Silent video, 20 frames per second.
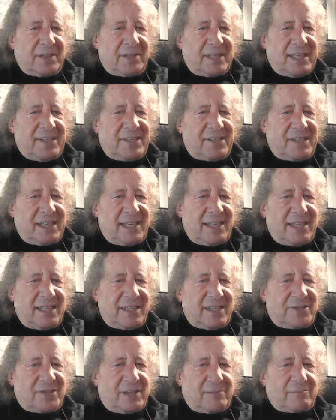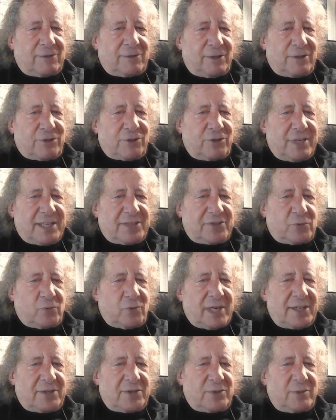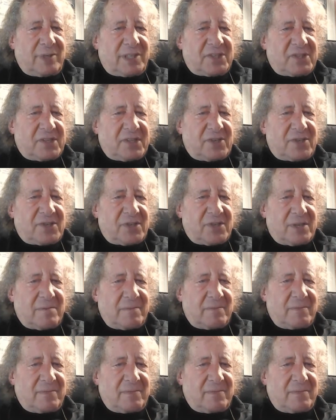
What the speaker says: They say that subculture has a right to exist,